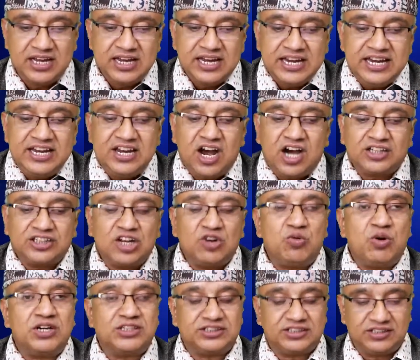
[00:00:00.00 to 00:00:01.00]
In other
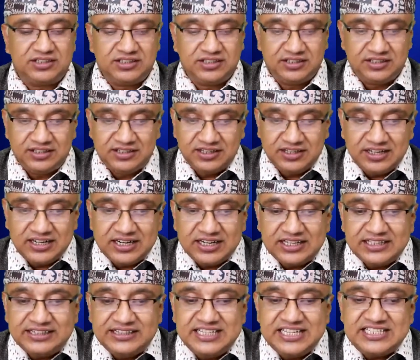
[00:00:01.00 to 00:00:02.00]
words,
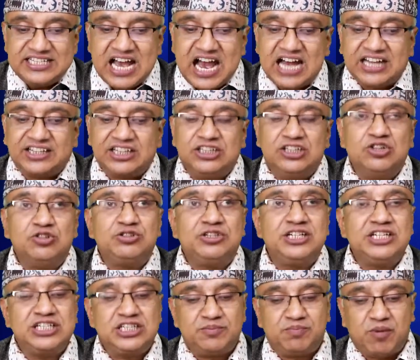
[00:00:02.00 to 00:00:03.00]
these are the
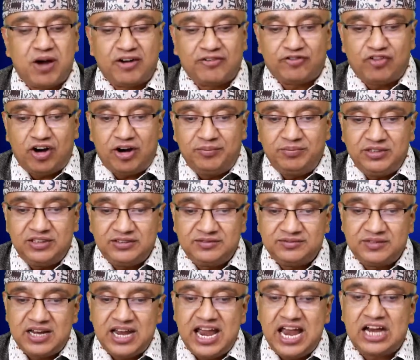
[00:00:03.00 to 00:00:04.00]
duties performed
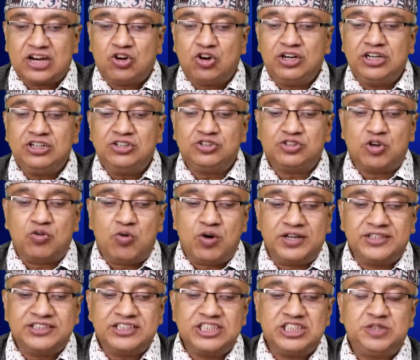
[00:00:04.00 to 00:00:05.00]
according to the
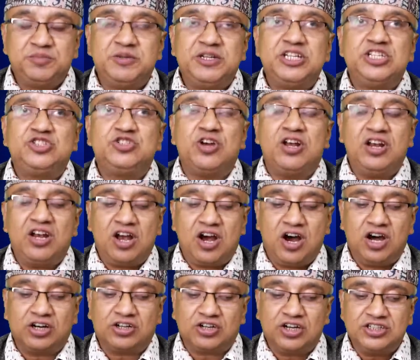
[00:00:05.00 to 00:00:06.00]
one's spiritual
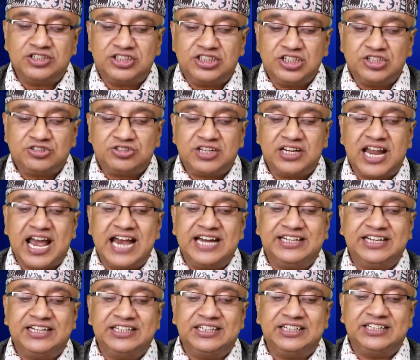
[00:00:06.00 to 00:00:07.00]
or constitutional
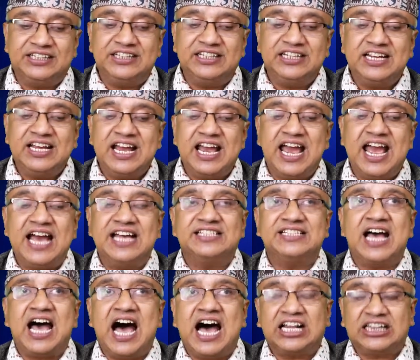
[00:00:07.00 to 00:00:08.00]
identity as
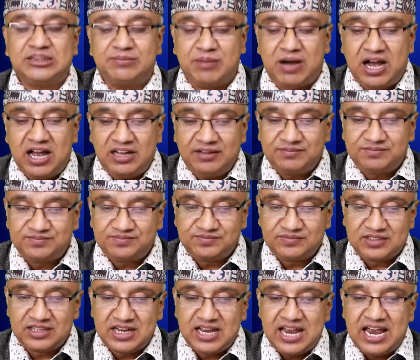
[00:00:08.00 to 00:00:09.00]
Atma
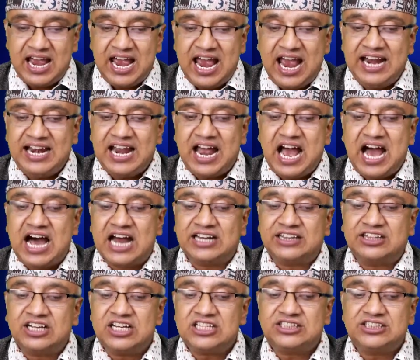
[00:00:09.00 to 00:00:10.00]
and are
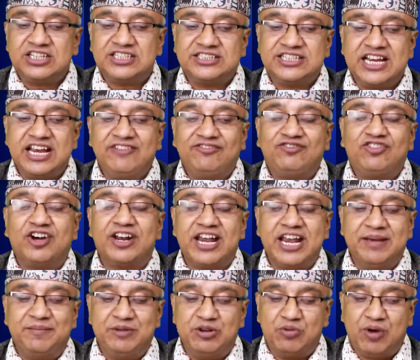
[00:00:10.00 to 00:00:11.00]
thus the same for
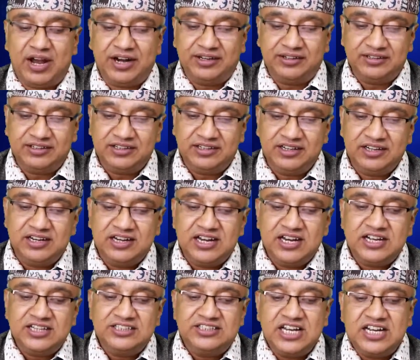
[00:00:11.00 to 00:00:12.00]
everyone.
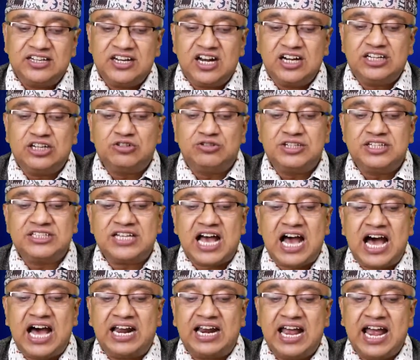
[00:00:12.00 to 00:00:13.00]
General duties
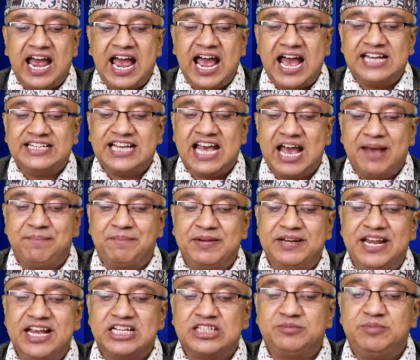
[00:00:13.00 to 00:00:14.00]
are as have
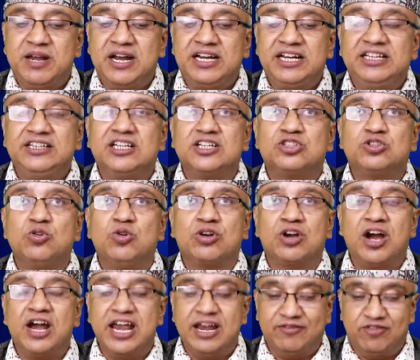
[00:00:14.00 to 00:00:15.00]
been explained in the
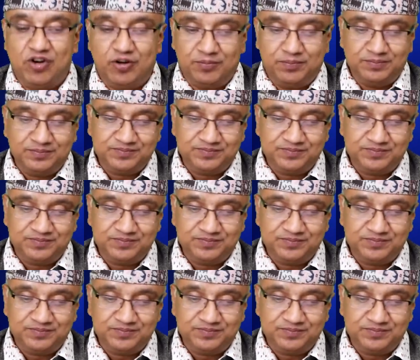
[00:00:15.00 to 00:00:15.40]
sloka above.